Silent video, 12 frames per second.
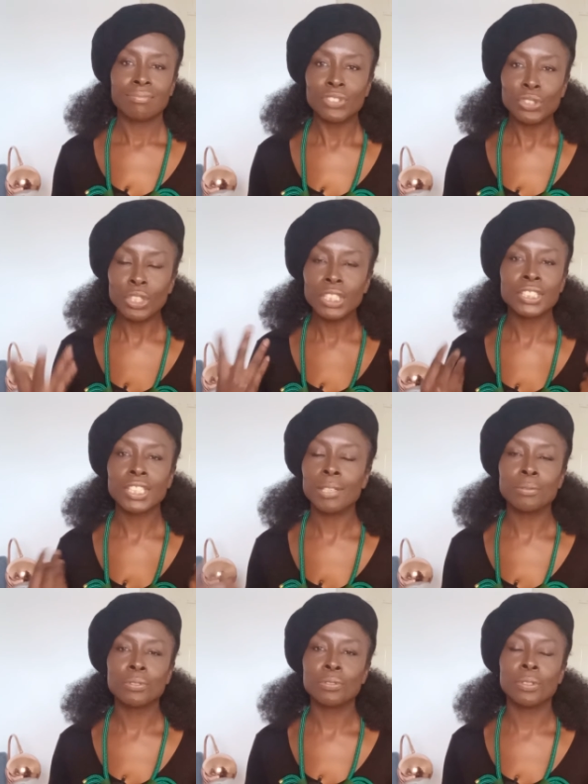knowledge
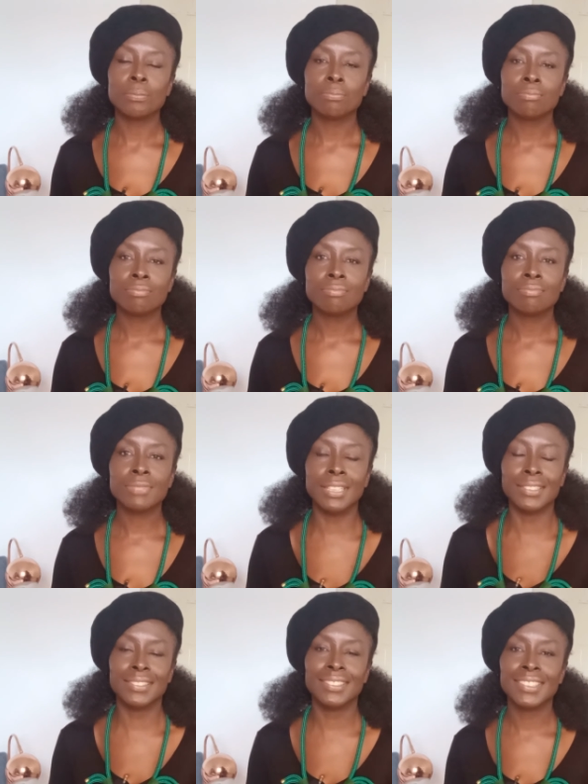comes from
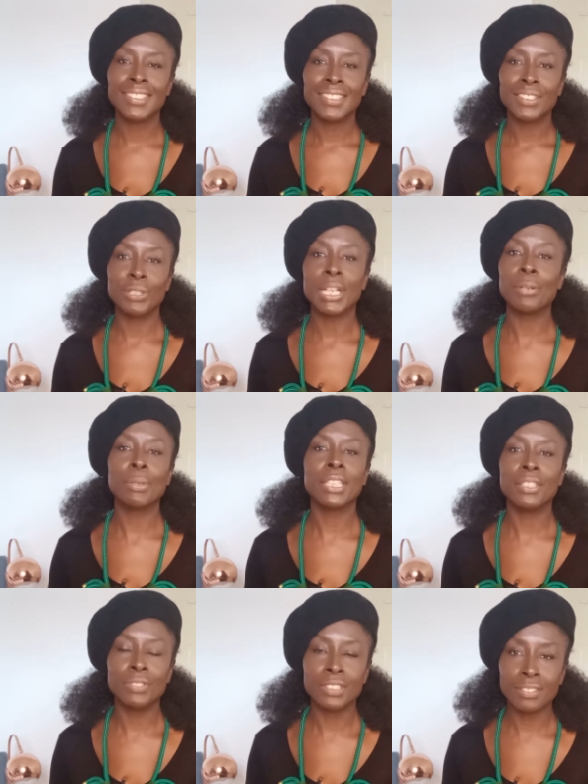or how I
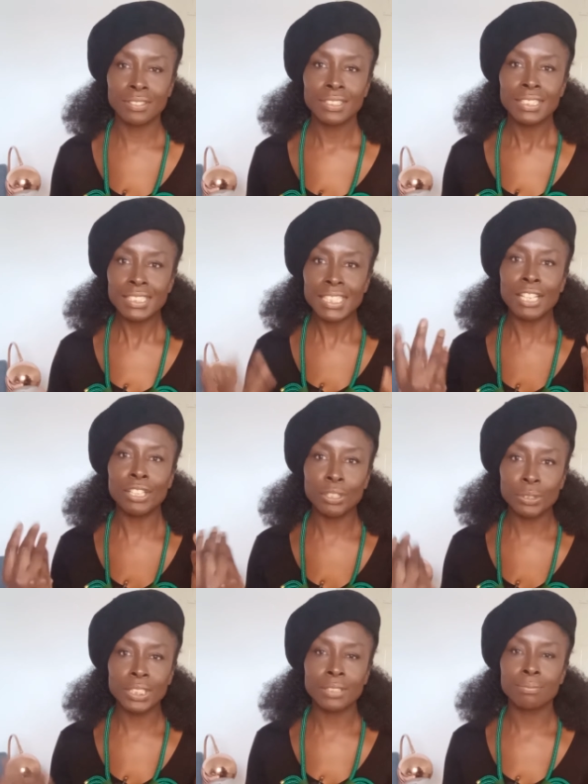even
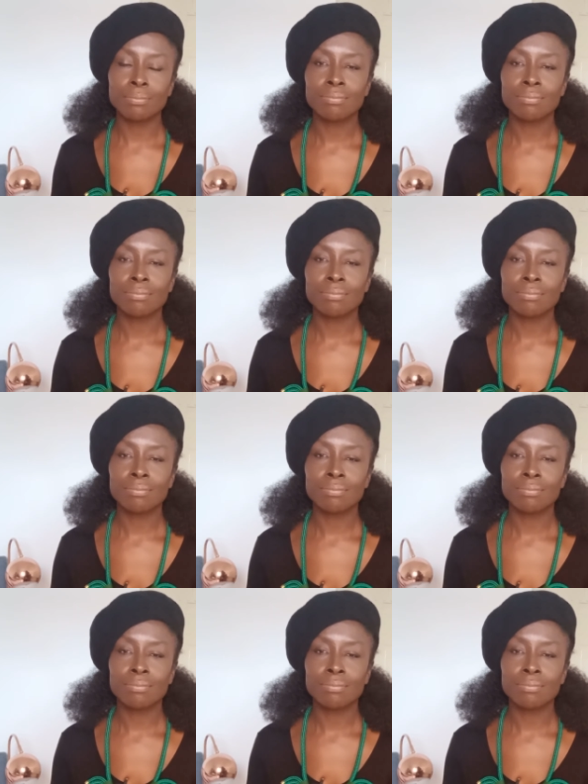download it.